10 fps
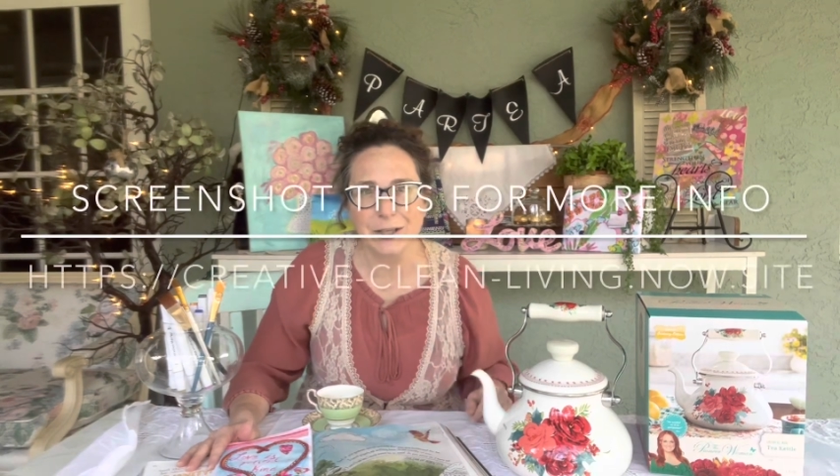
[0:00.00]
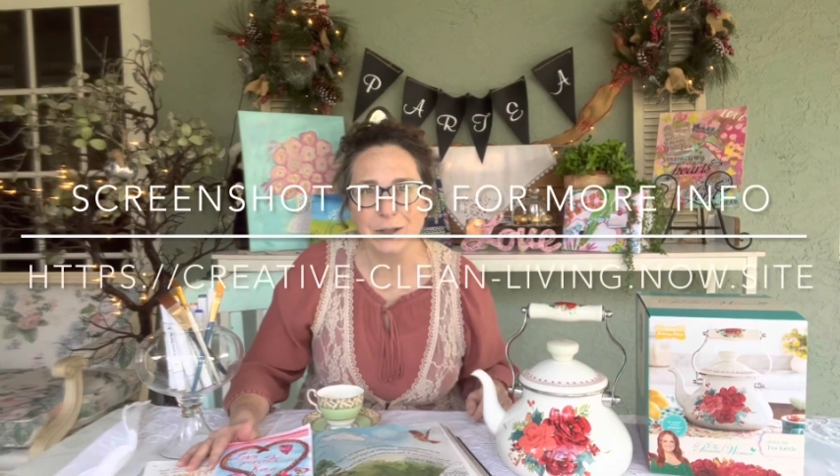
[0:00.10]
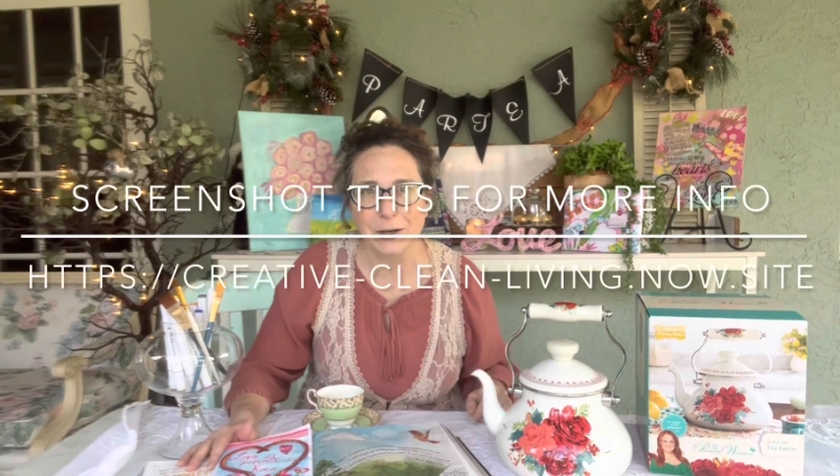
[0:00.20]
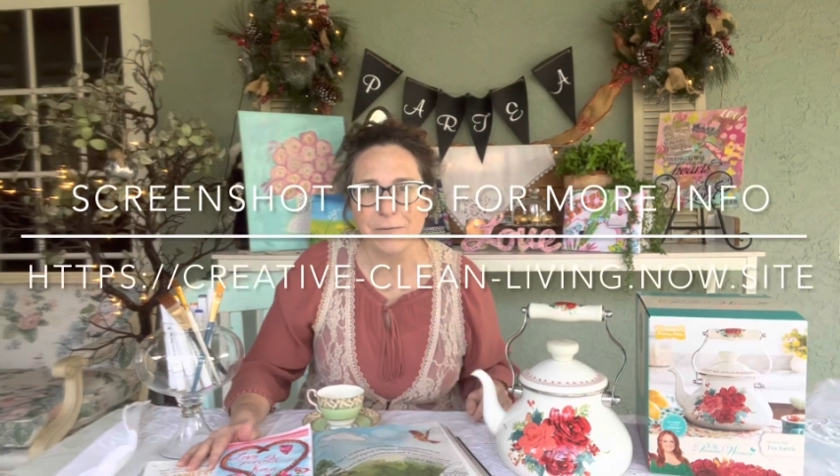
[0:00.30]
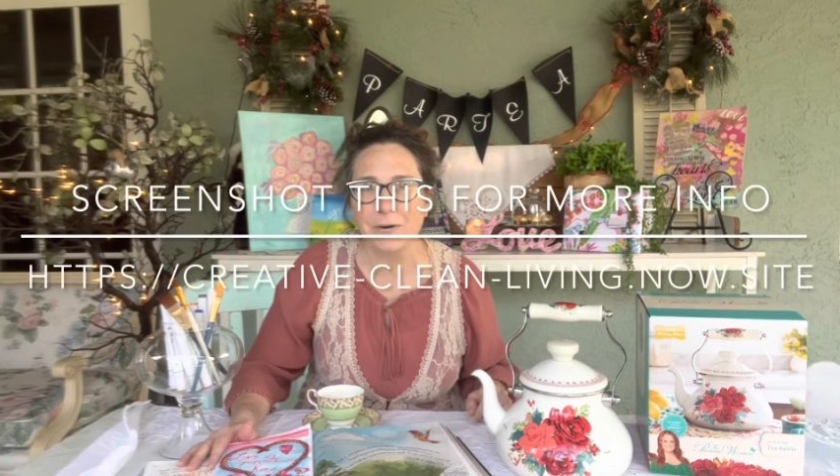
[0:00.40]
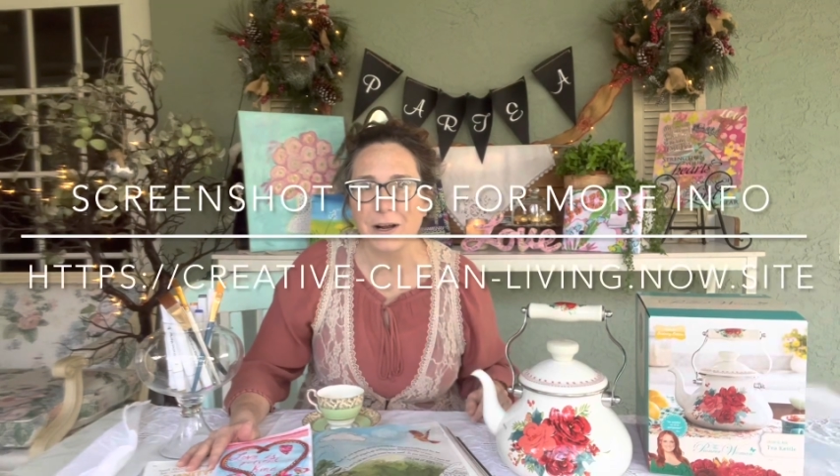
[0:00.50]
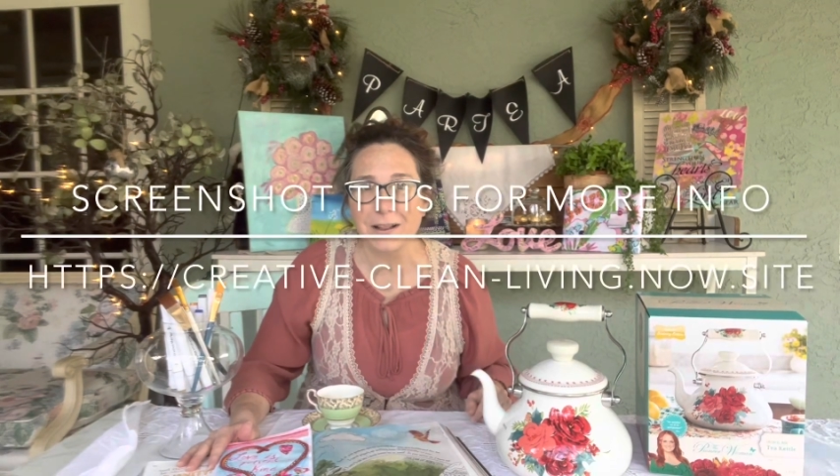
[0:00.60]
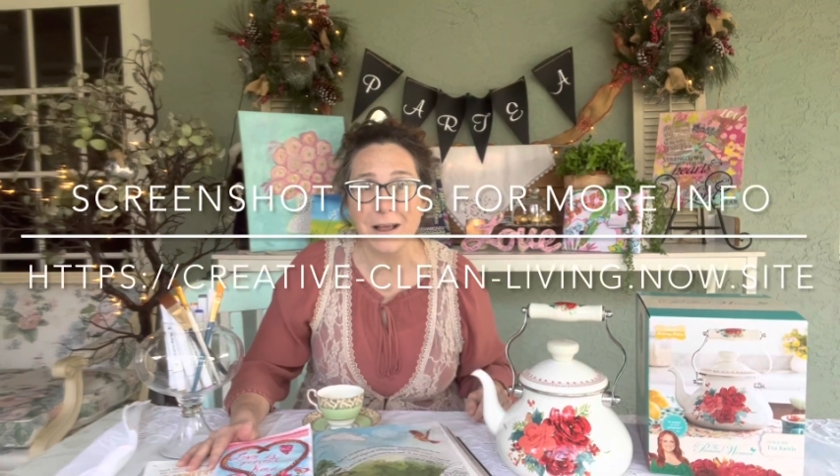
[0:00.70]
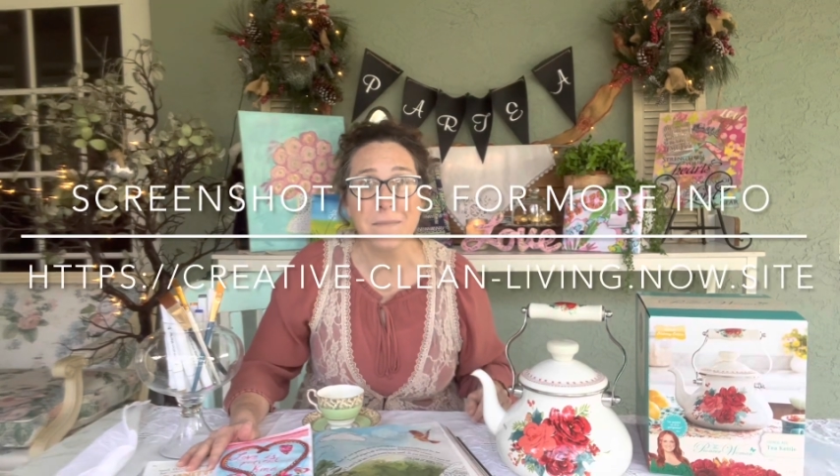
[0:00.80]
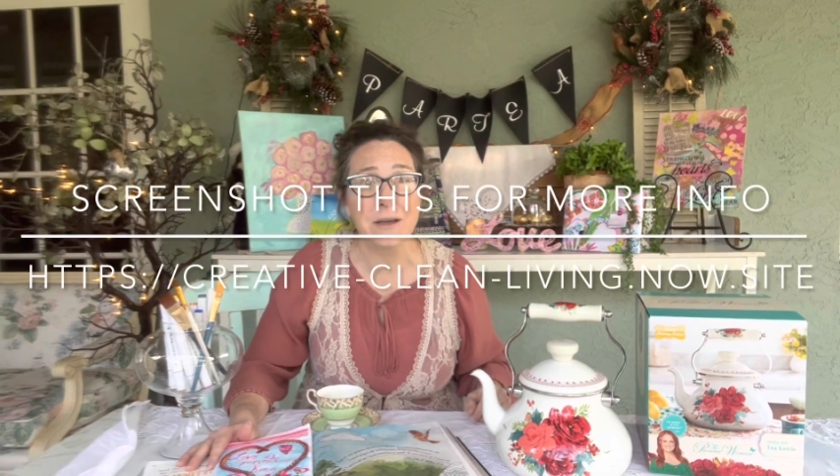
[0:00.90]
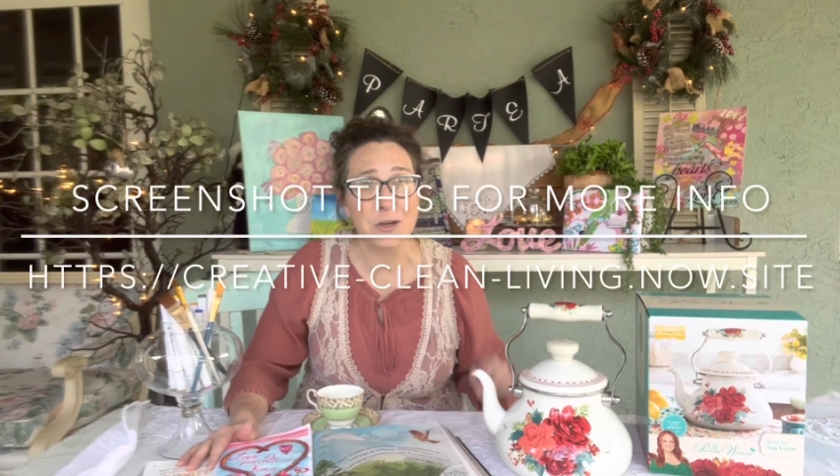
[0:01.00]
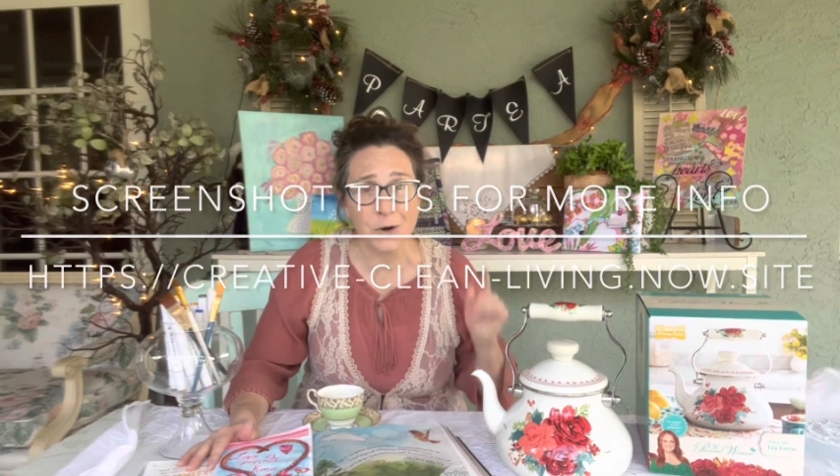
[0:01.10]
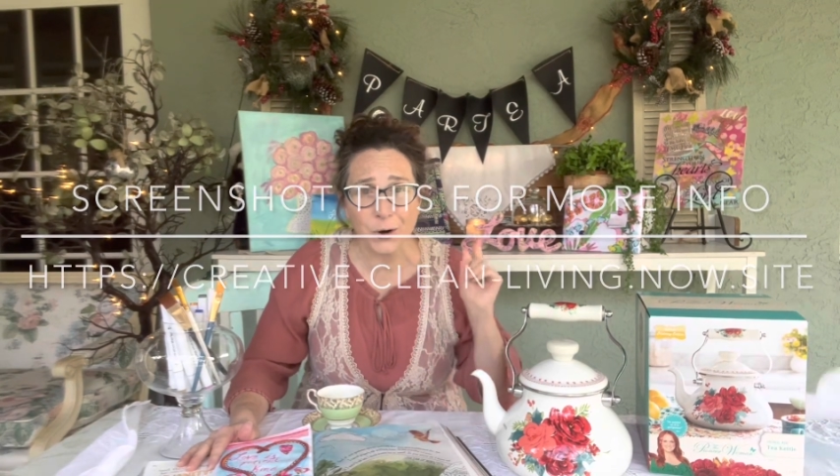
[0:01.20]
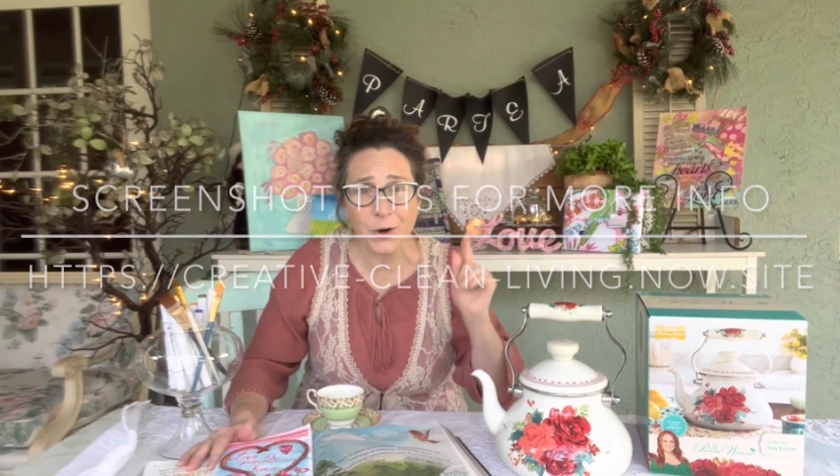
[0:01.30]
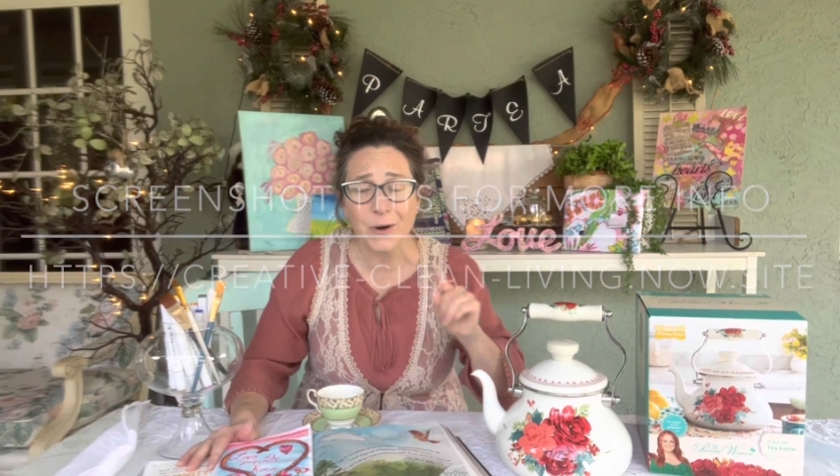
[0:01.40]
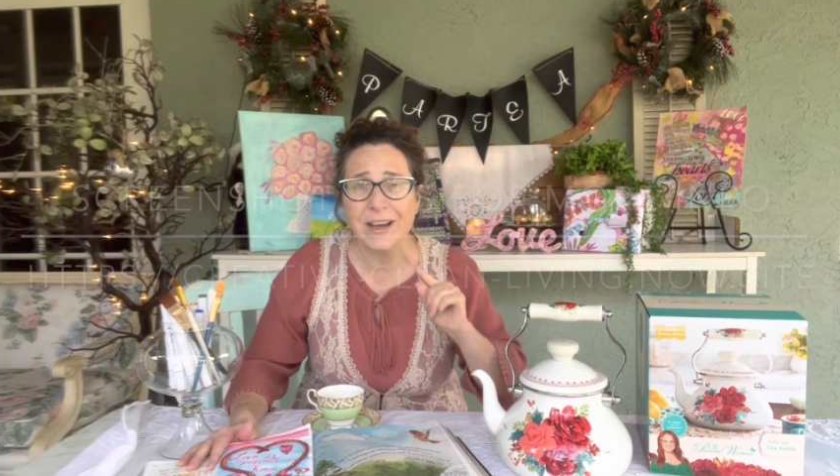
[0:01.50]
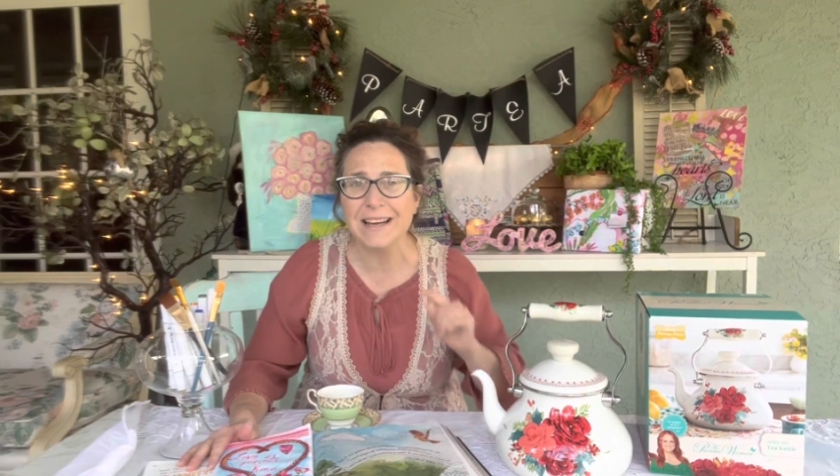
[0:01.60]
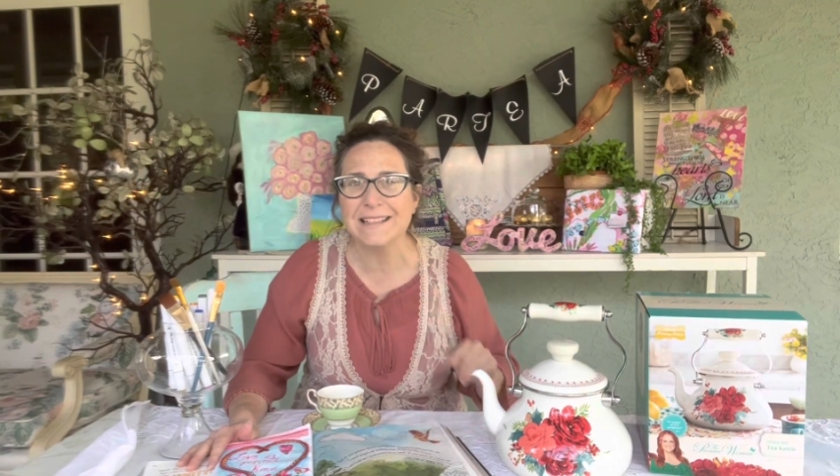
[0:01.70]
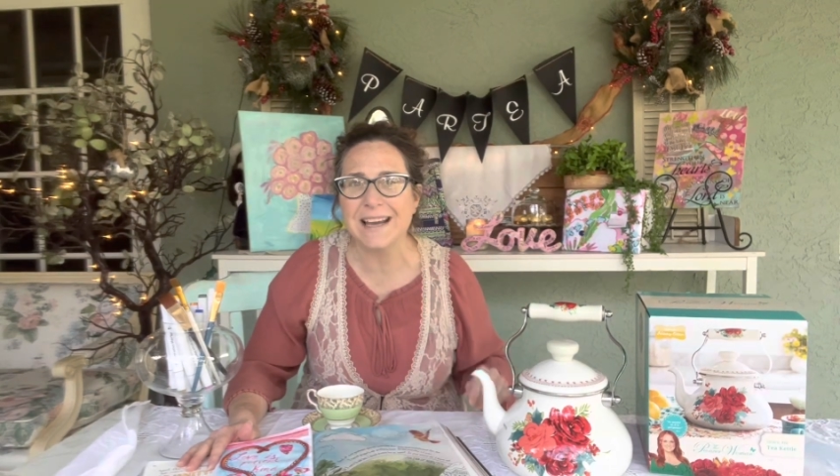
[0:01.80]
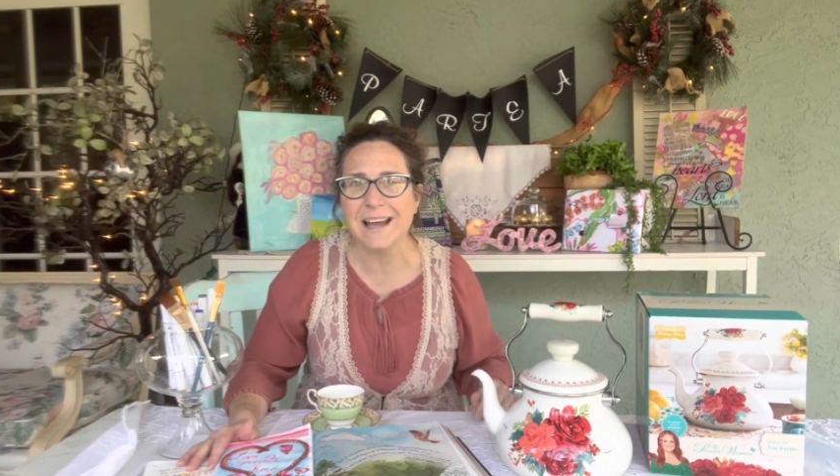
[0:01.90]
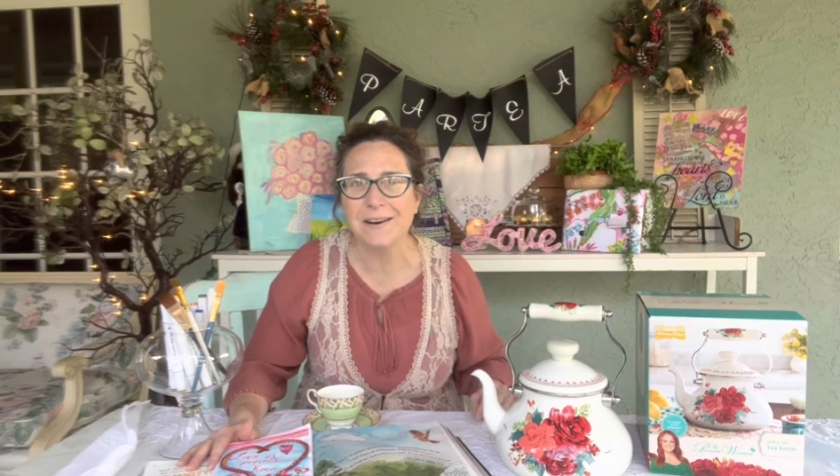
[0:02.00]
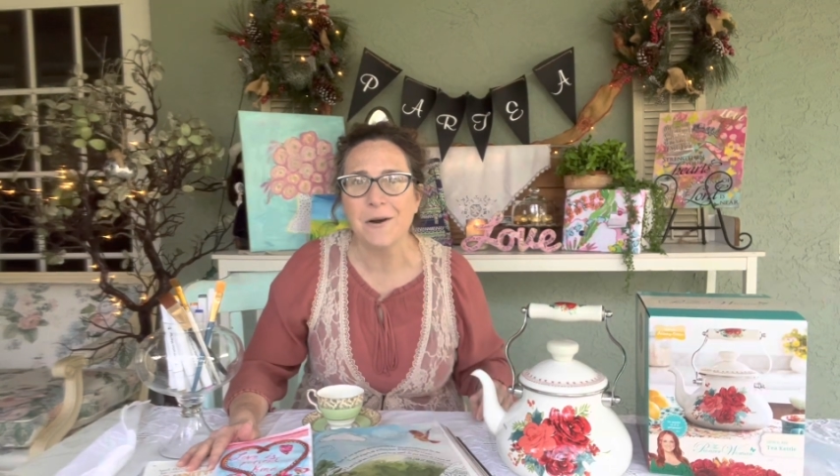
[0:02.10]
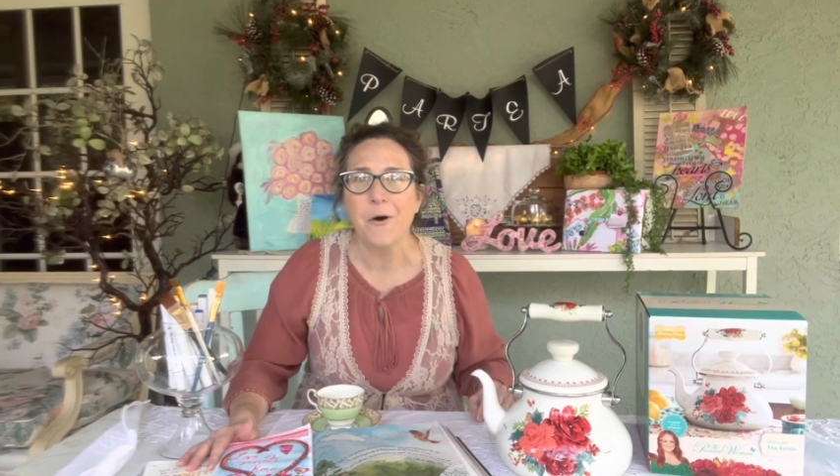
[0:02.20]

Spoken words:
look for a club that your girl can attend,